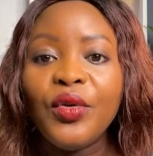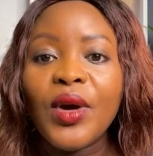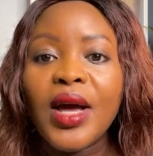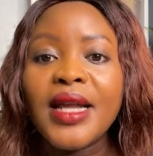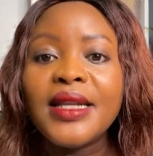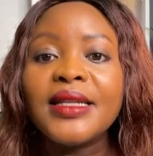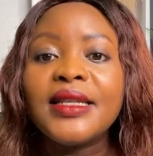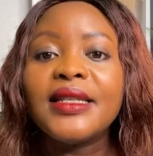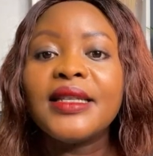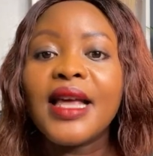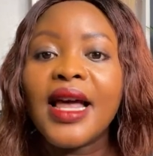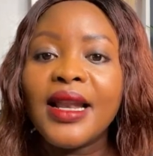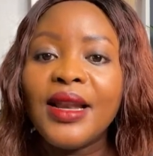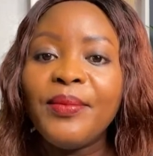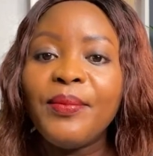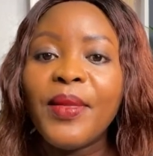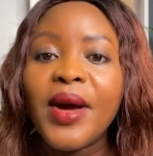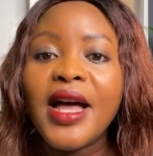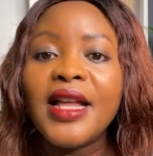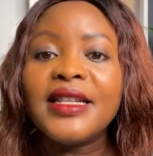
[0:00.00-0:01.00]
And
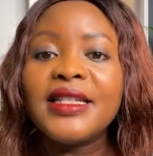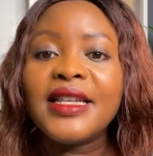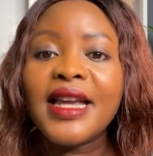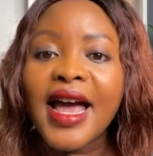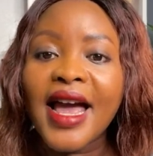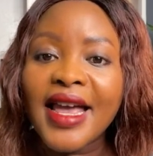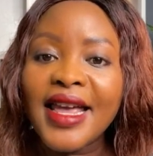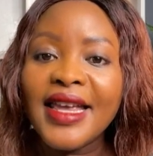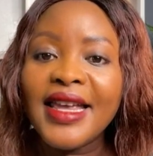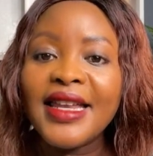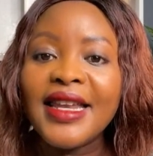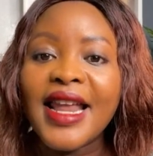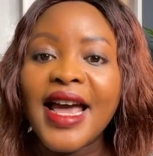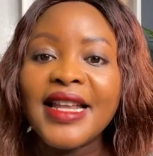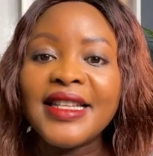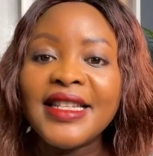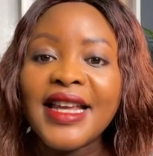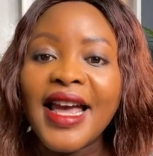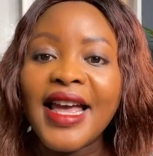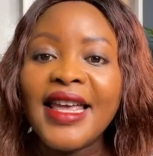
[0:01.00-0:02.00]
Saliman Tai
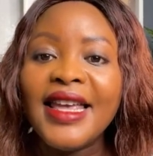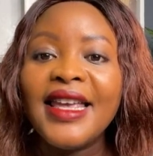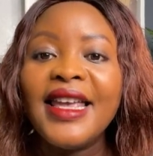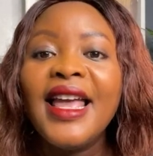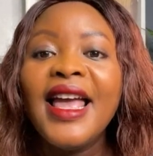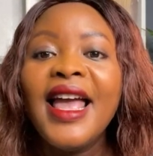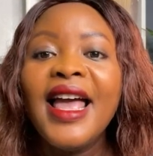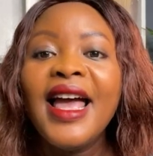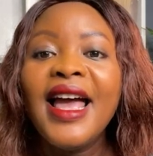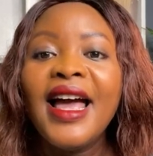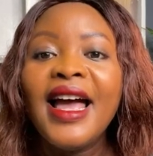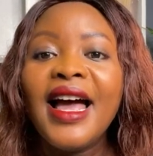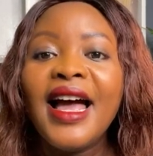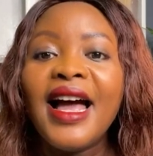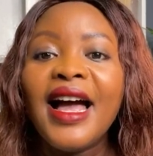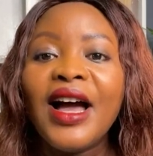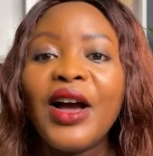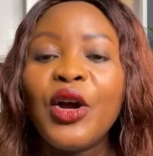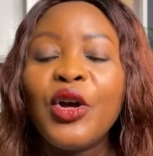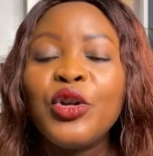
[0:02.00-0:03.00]
Nantai,
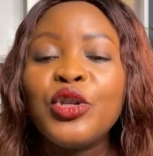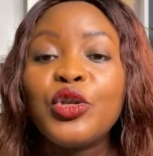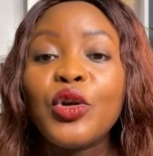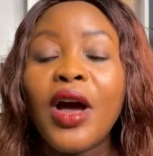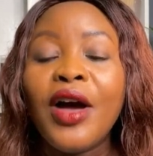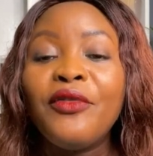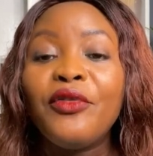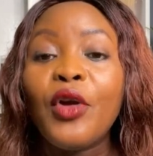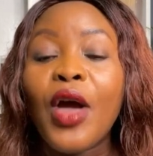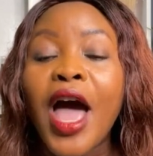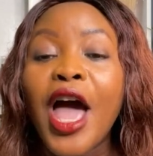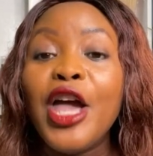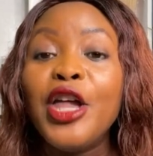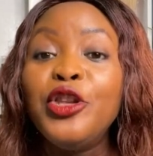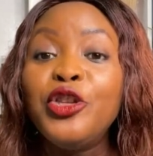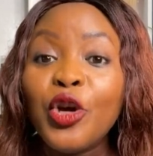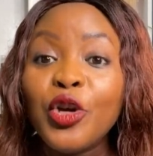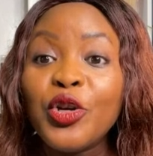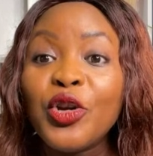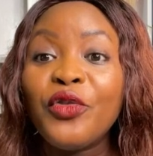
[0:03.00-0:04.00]
good to have you. I
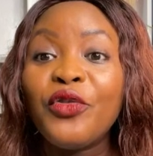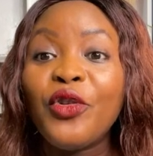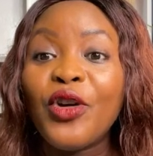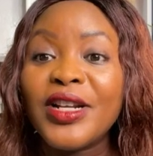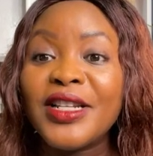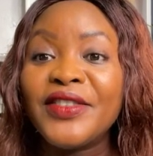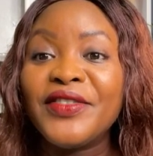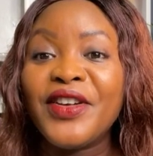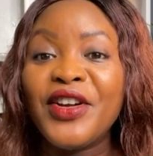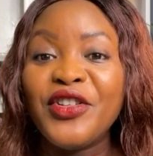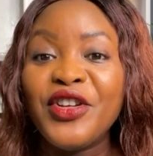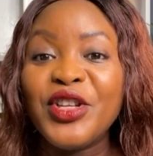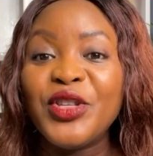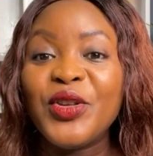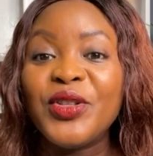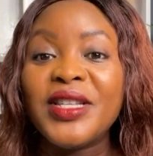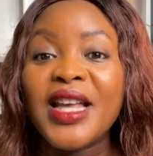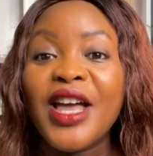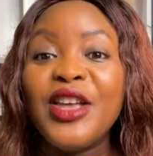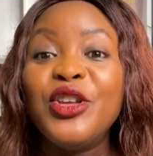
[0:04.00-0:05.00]
don't know, for whatever
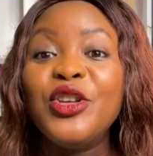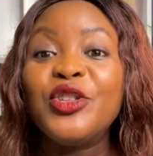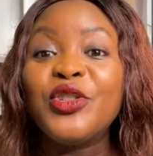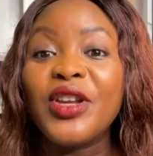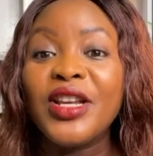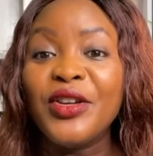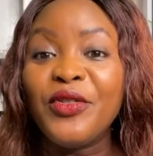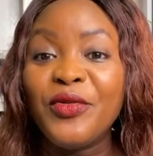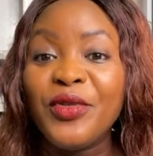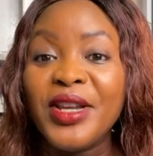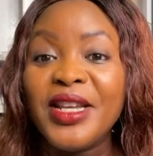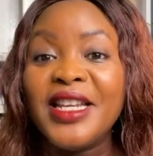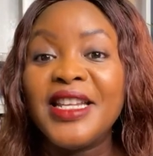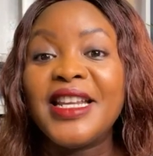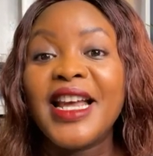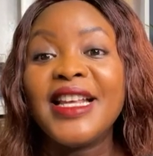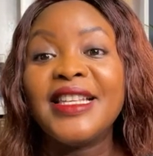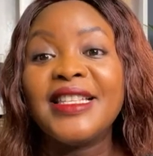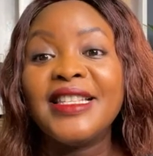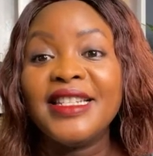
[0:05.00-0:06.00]
reasons, I usually read it
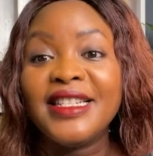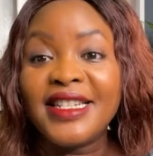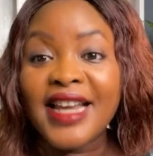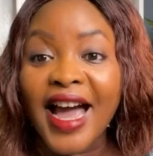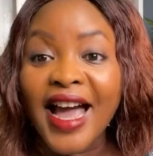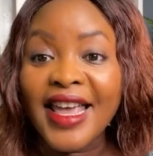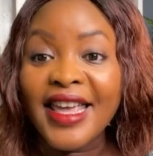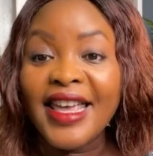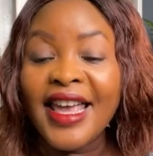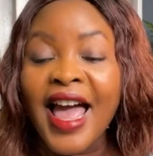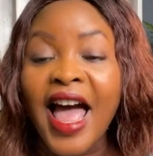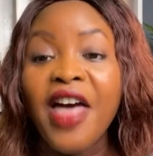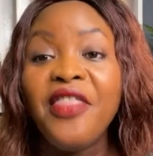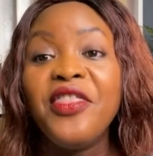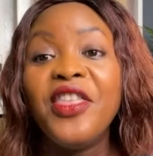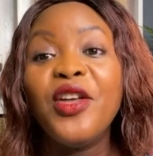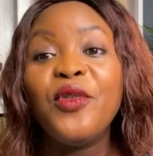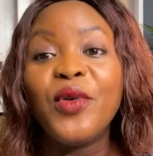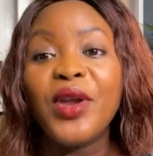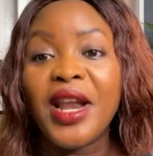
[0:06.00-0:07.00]
as Ntai,
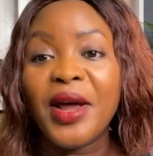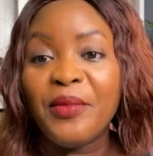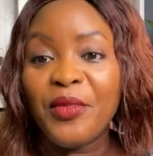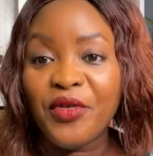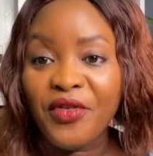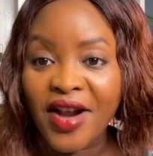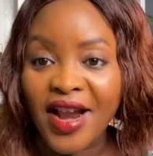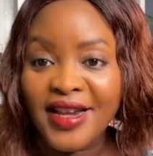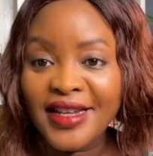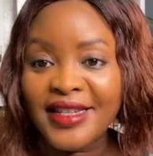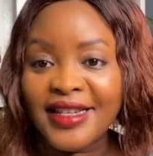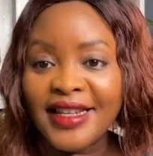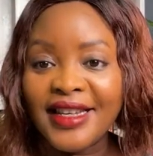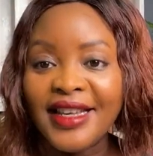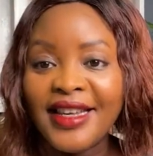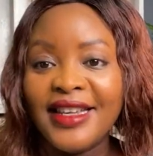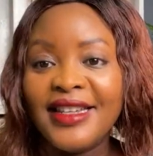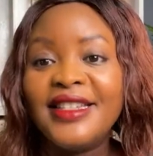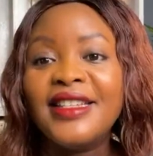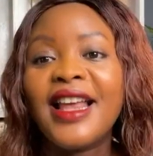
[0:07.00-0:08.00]
and then when I'm
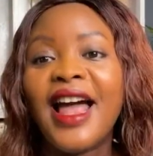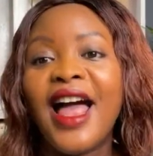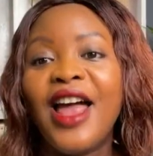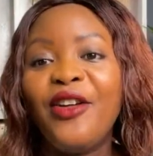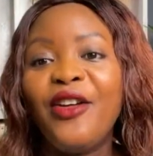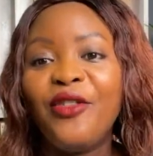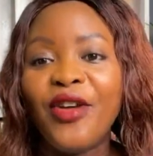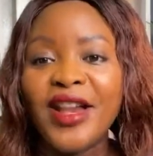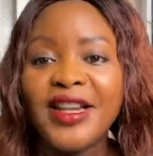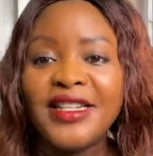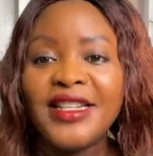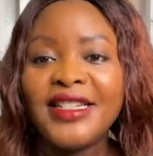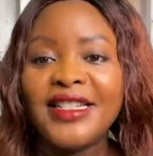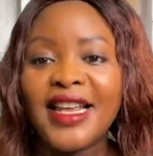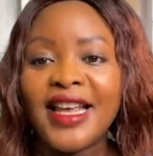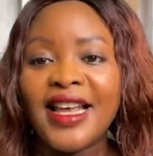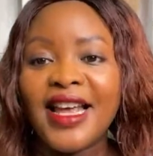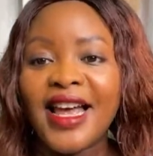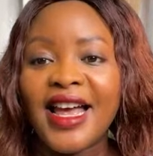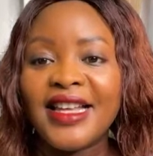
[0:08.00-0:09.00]
writing it, I
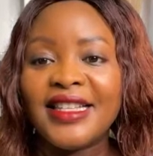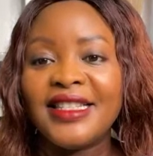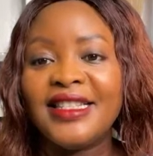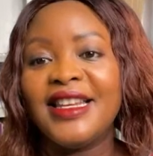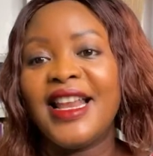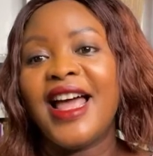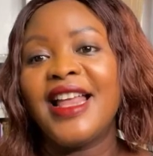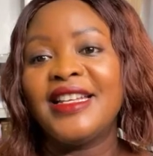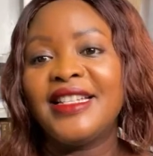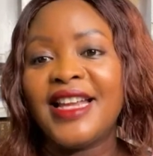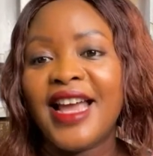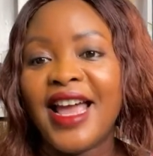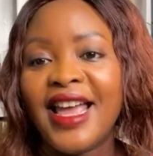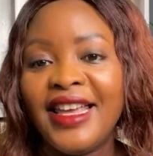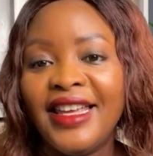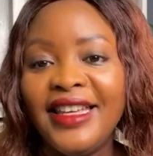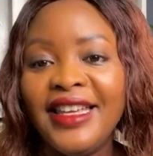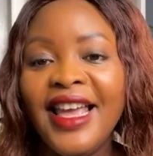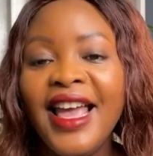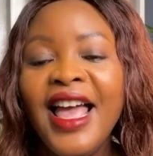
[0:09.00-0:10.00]
write it as
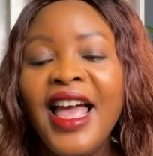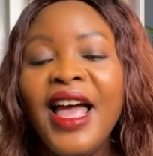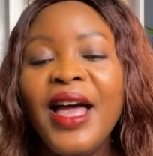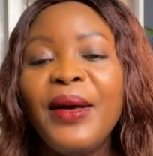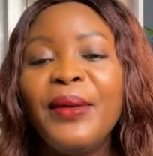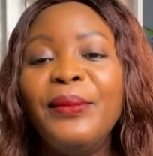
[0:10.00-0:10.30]
Nantai.